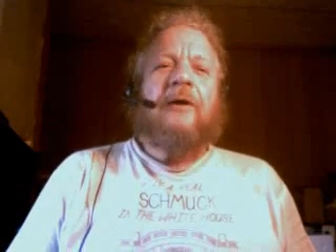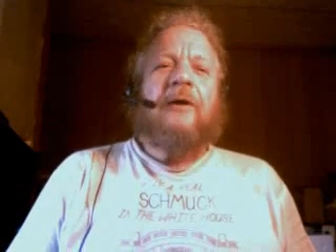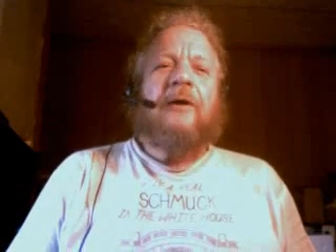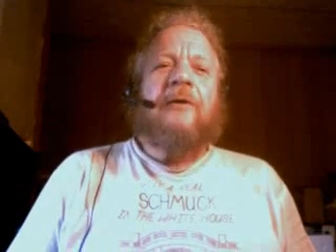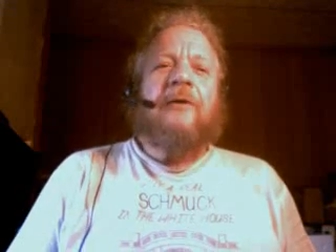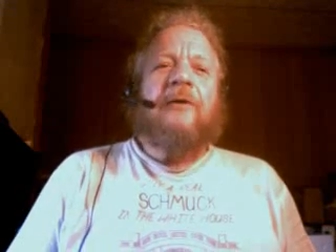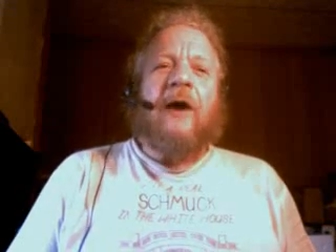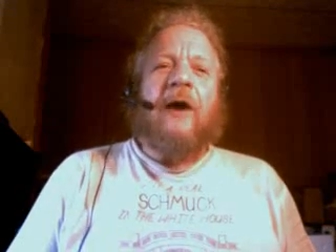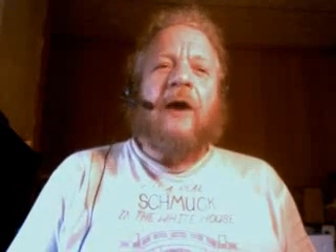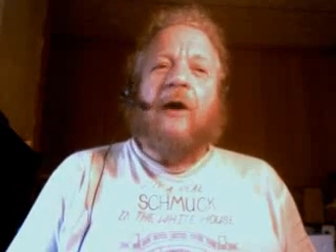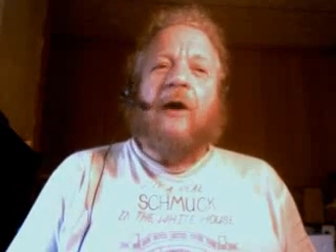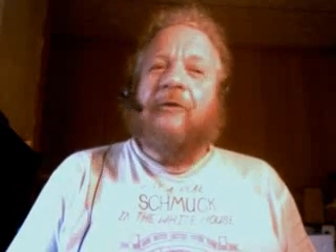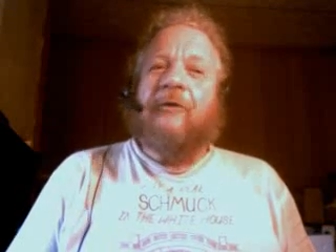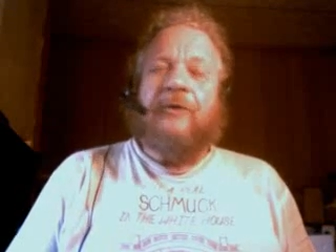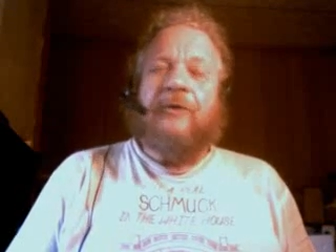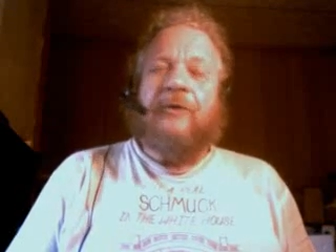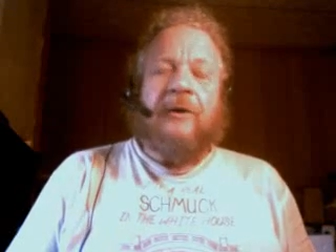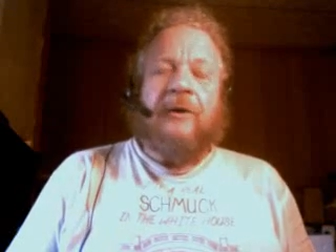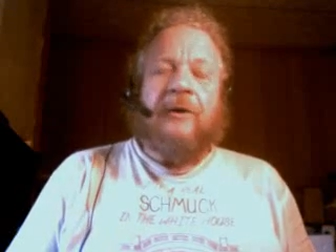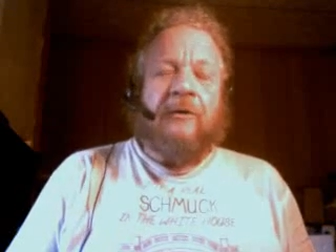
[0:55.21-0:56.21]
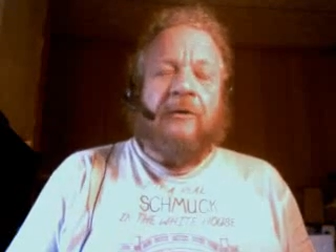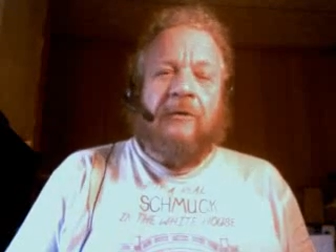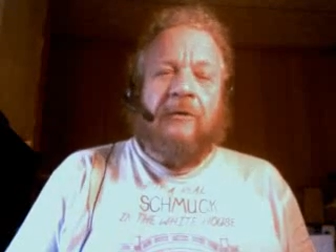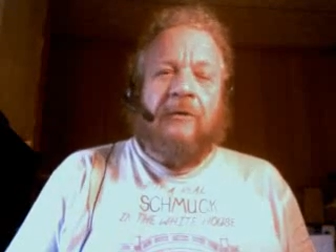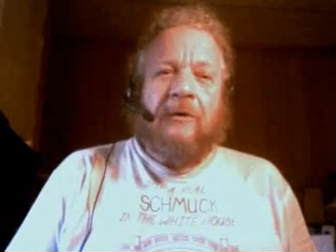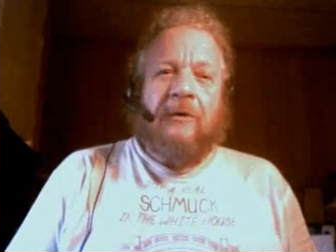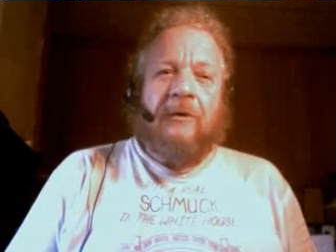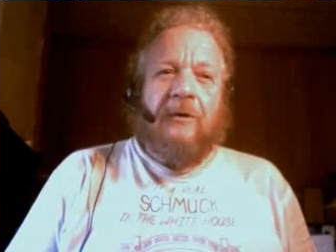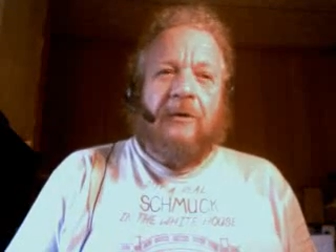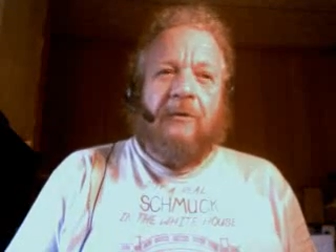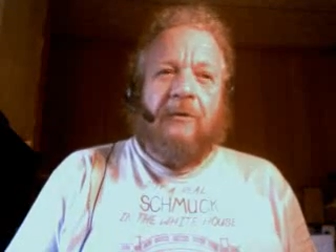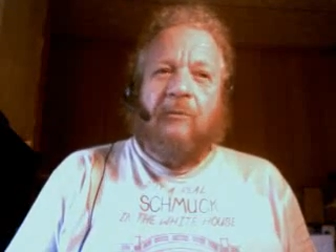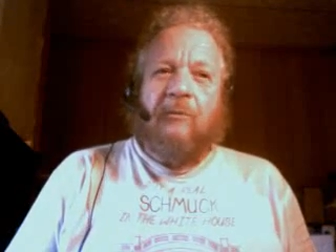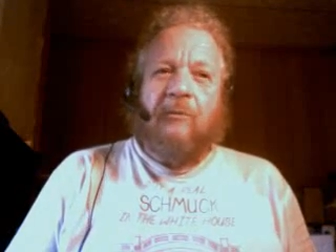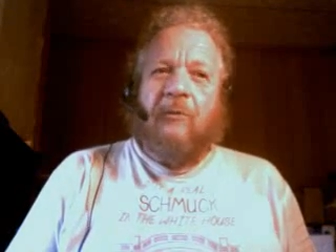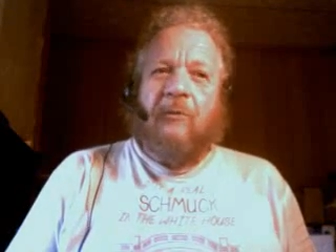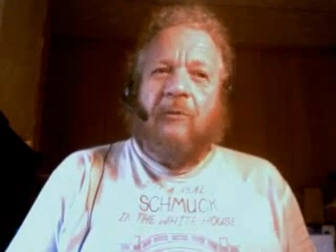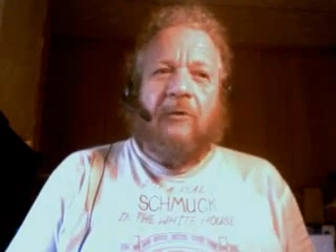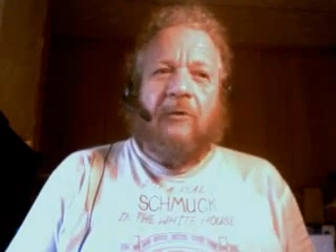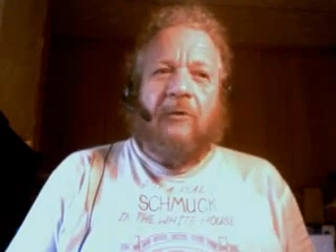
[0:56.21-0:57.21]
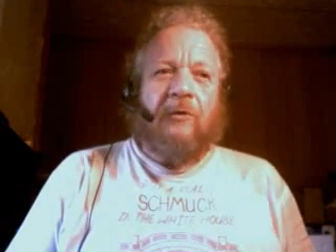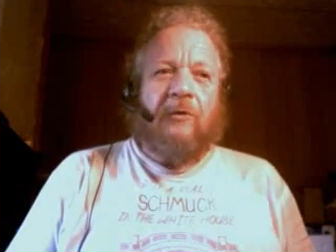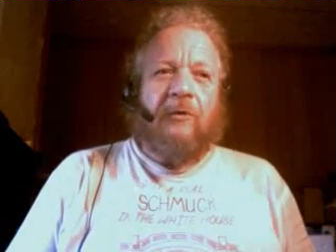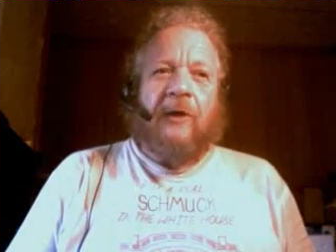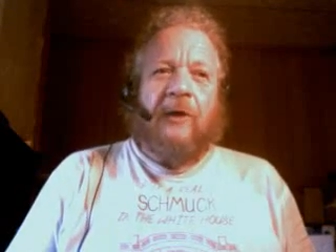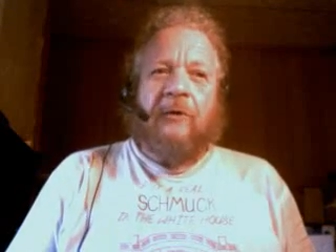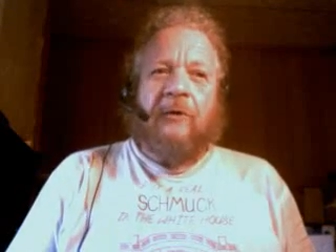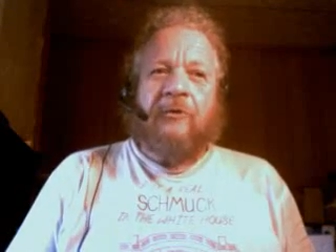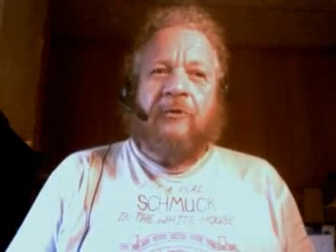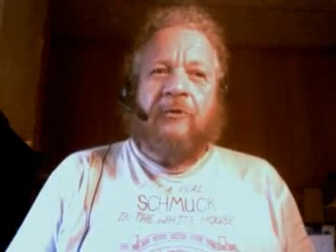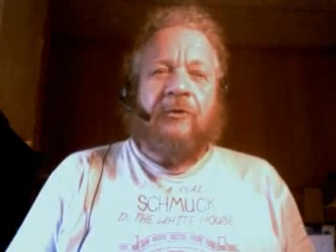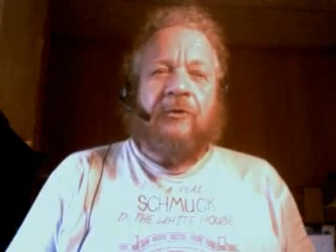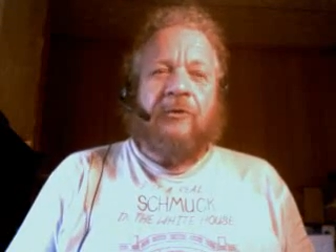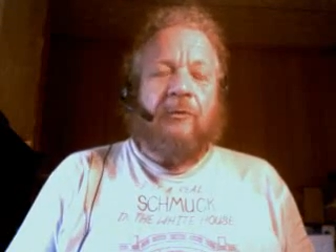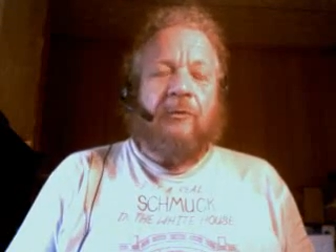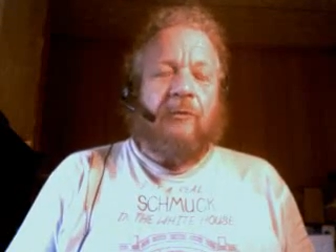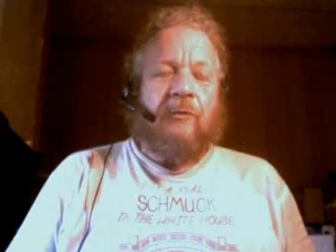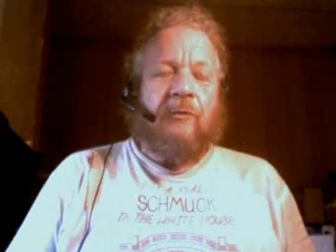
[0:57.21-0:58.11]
Now I've seen letters